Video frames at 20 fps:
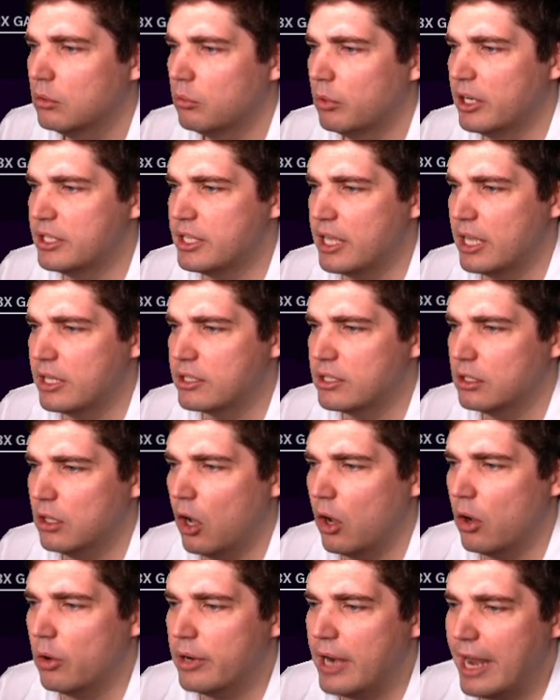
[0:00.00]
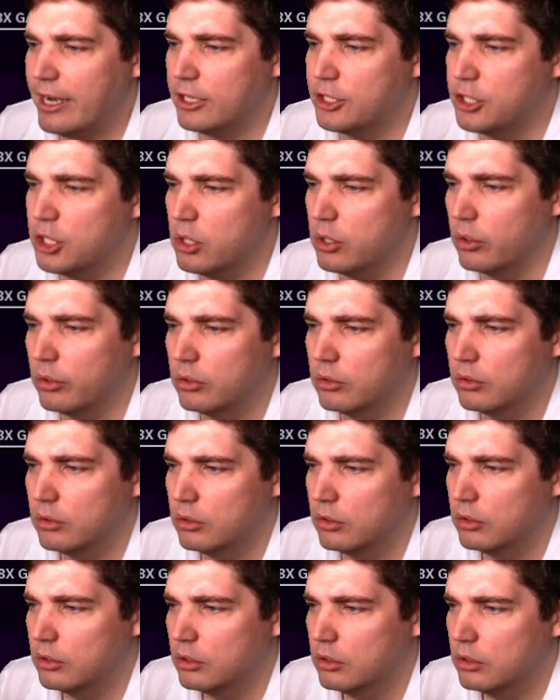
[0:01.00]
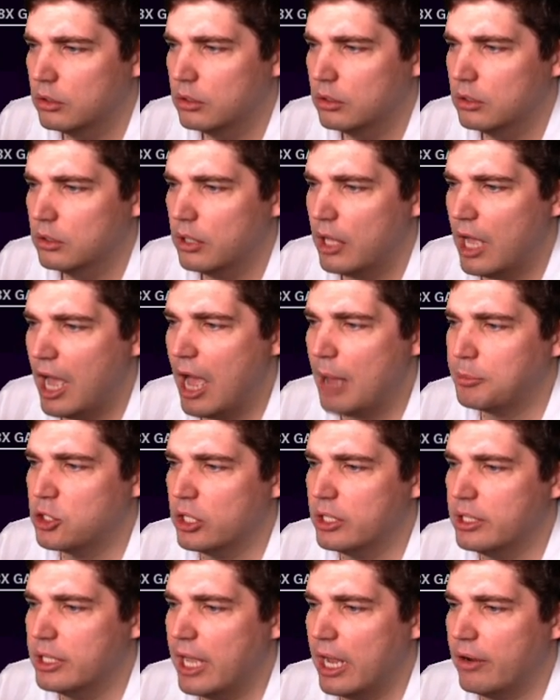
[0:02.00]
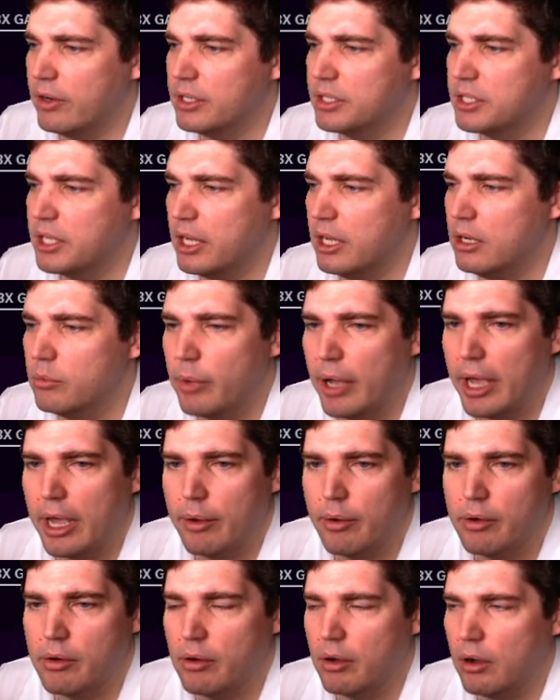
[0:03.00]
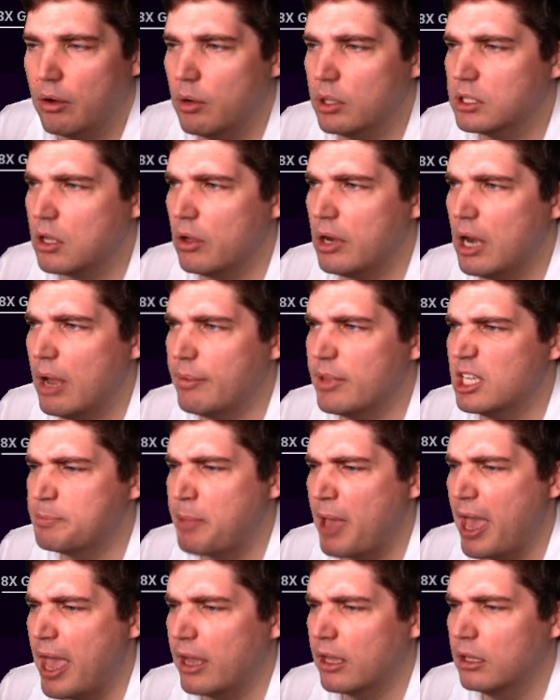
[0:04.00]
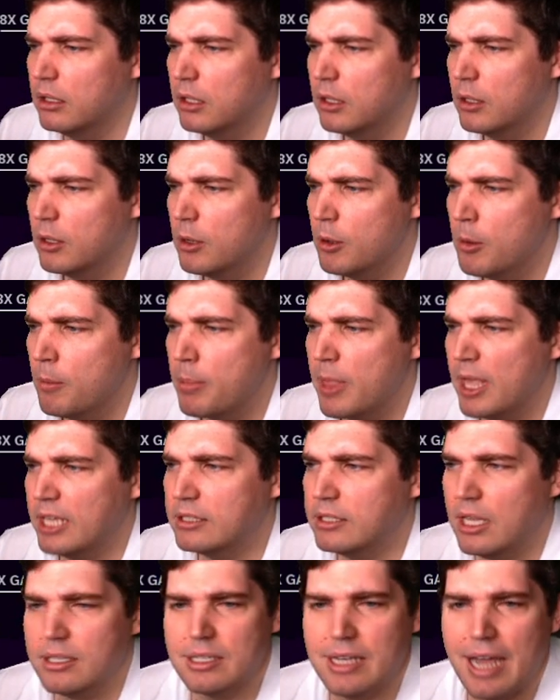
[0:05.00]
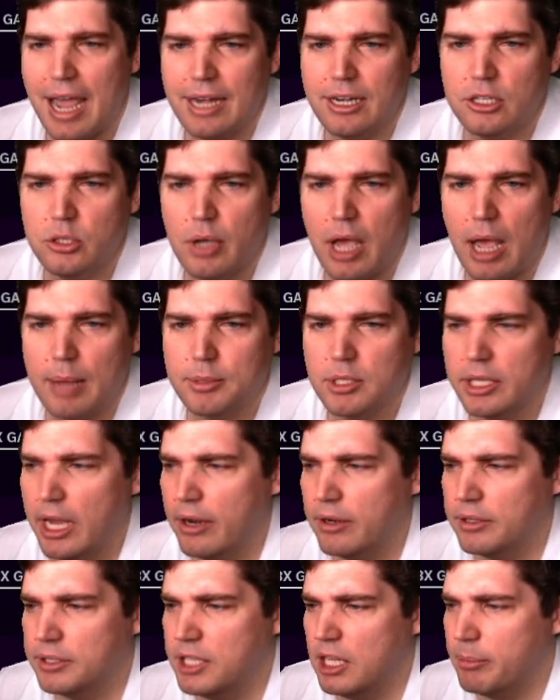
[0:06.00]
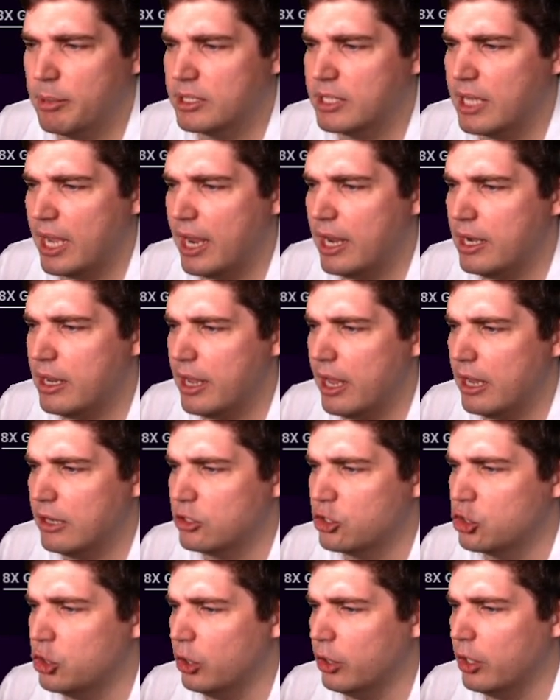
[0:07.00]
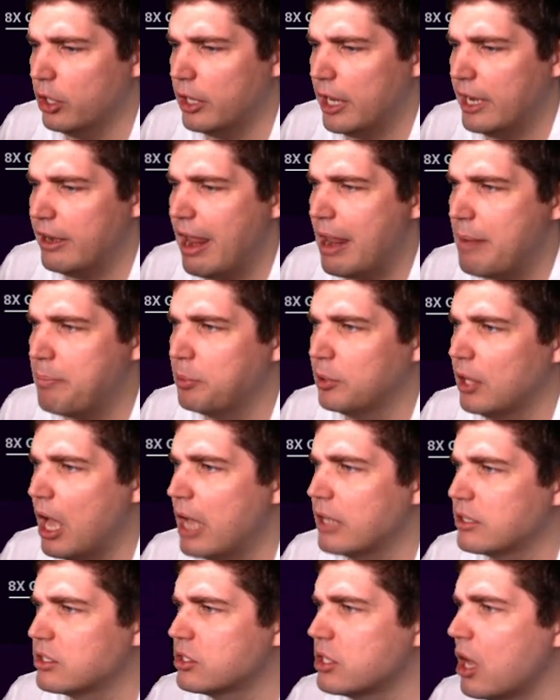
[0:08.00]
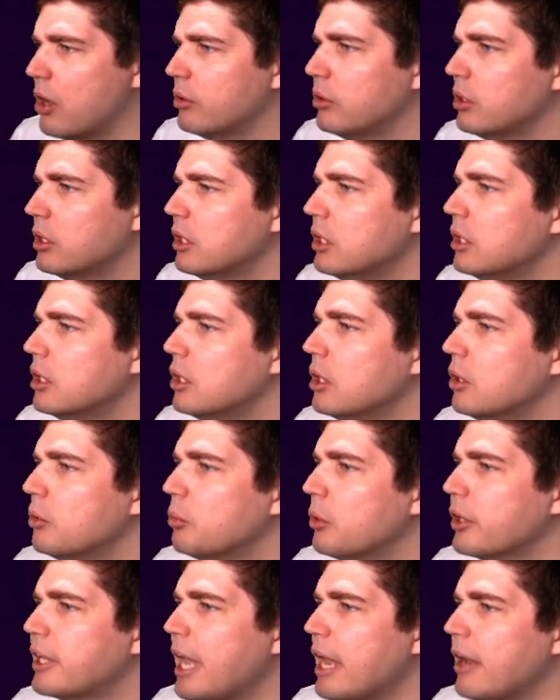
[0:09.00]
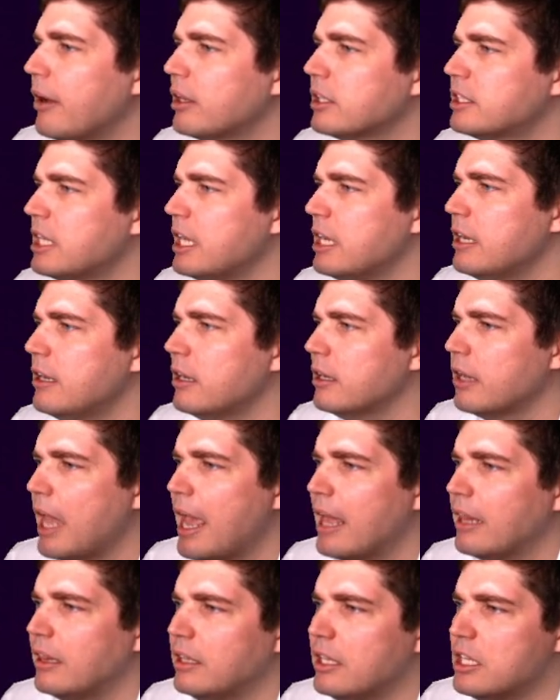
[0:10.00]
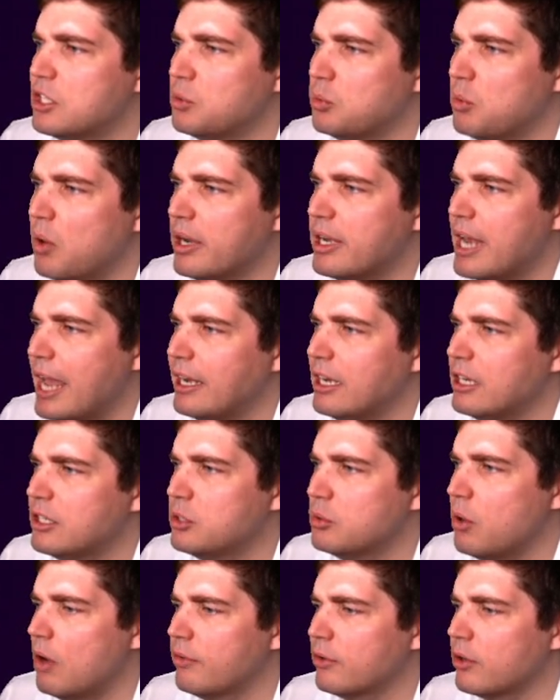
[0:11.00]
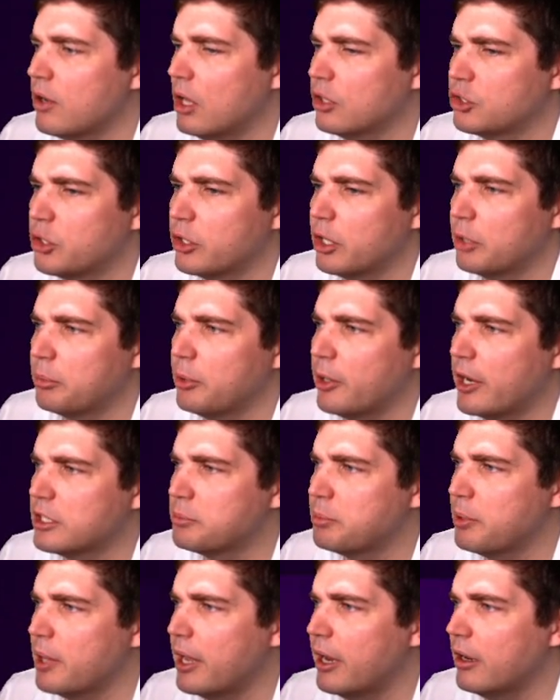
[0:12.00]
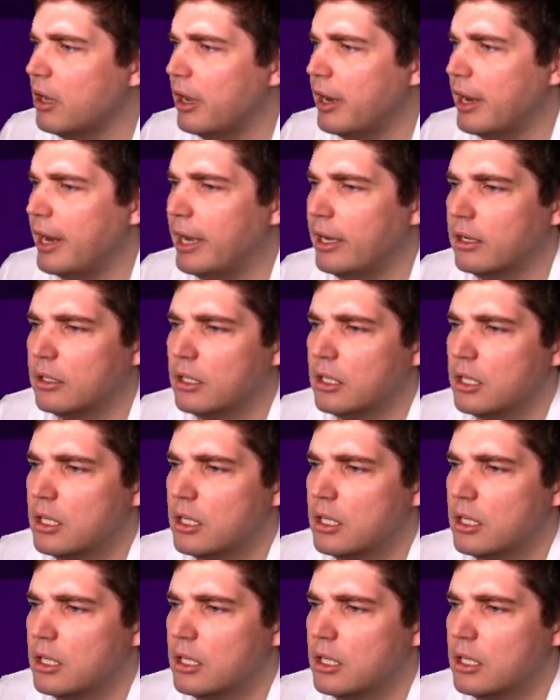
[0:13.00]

What is this? Oh, ninety-two. Option guaranteed. Wait, wait, wait, wait. What's going on with this pack? It says ninety-two option guaranteed, but it's eighty-eight sugar, eighty-eight plus. So we're guaranteed at least one ninety-two overall sugar plus player. All right.